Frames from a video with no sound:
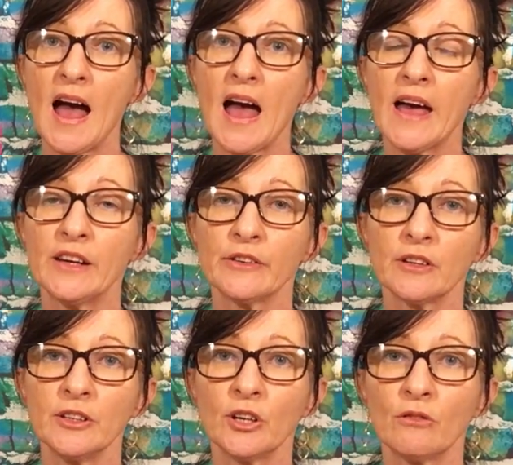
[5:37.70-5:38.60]
and,
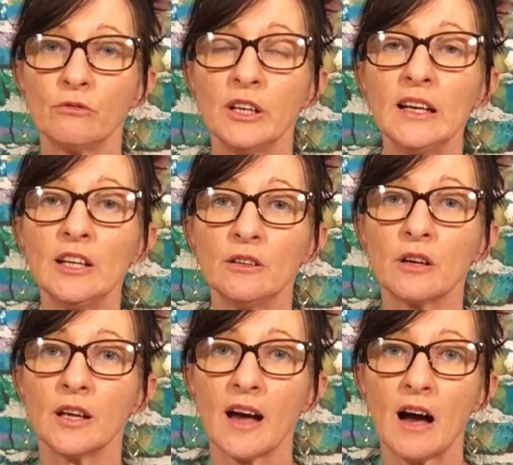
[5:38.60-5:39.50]
really
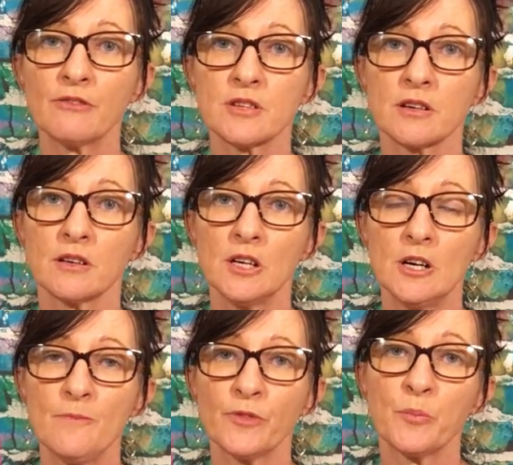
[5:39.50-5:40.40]
looking after
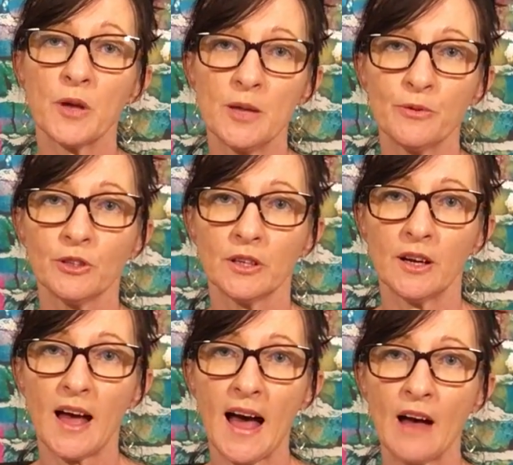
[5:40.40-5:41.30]
the people that
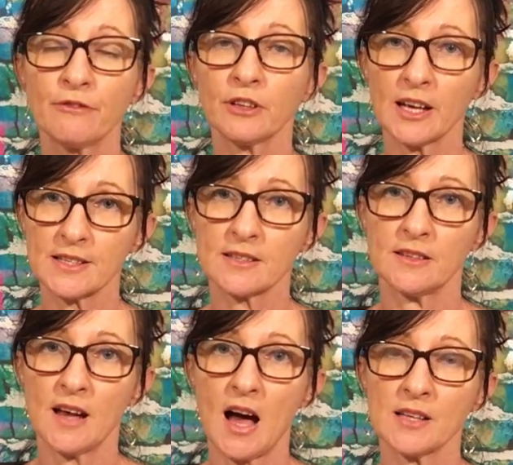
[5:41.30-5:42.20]
have less
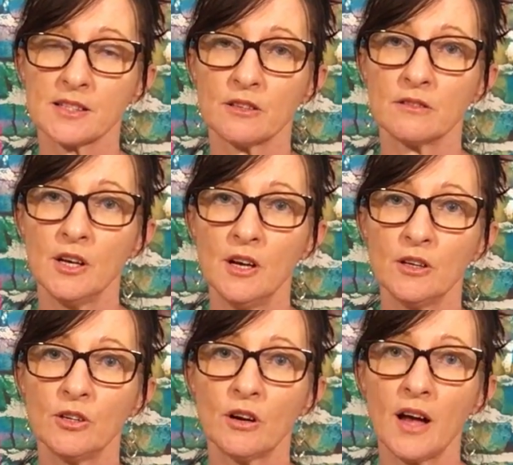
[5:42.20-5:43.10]
than us, and
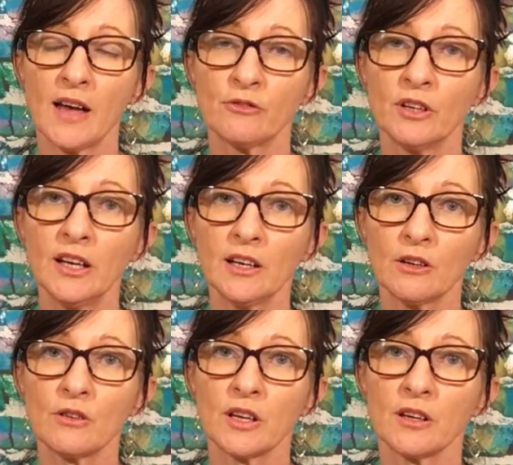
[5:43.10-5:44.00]
and really
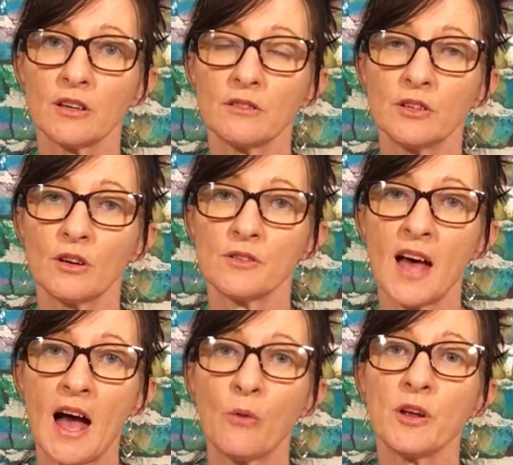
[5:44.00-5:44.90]
looking at
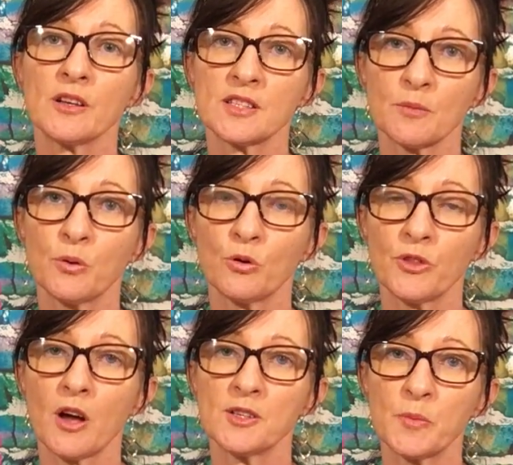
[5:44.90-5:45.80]
how we can support
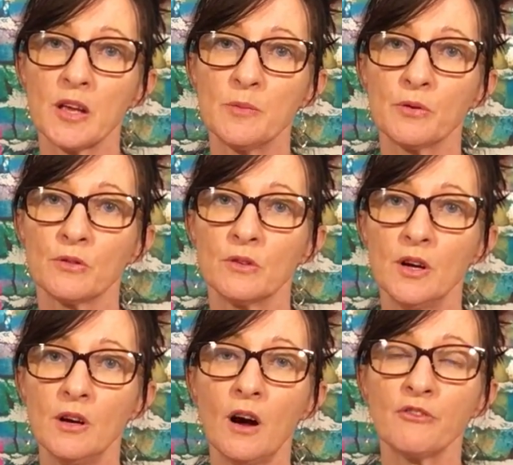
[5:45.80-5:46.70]
those people,
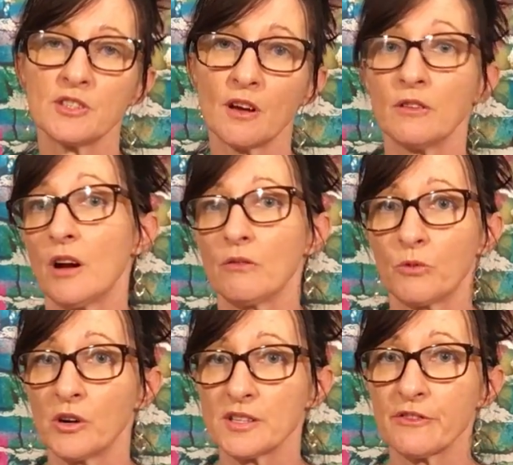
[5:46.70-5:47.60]
obviously not
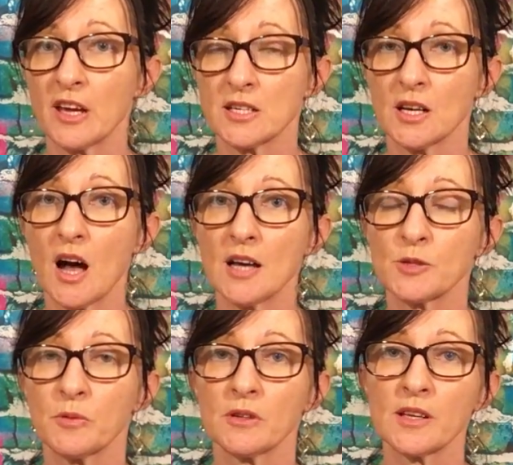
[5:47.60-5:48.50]
where it's affecting
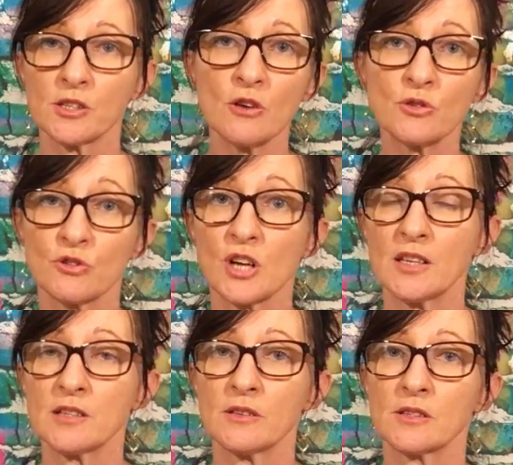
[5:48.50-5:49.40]
us, but that social
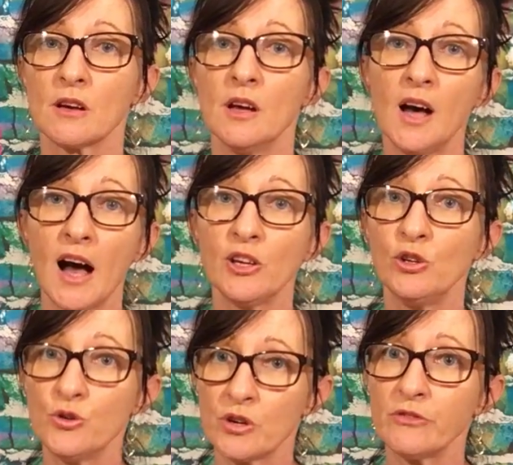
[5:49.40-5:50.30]
justice. So are
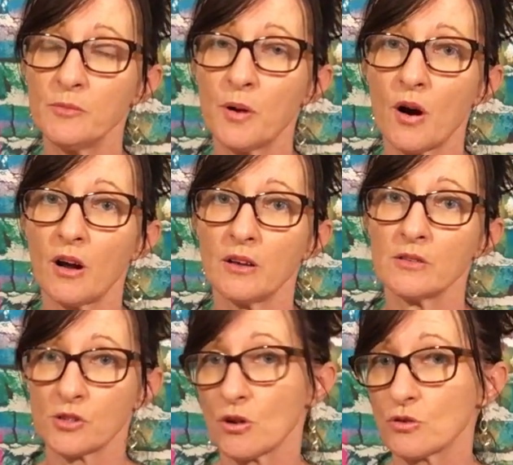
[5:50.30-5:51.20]
you driven by
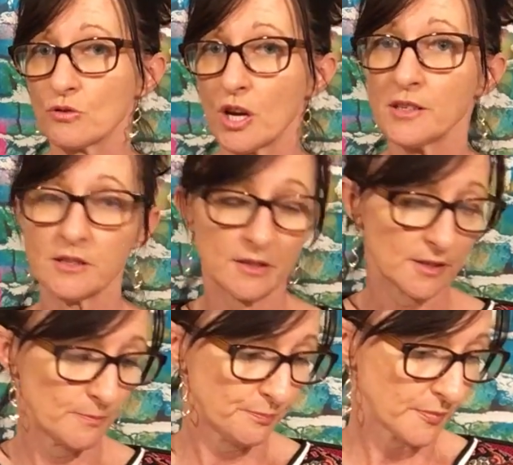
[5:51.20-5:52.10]
social justice?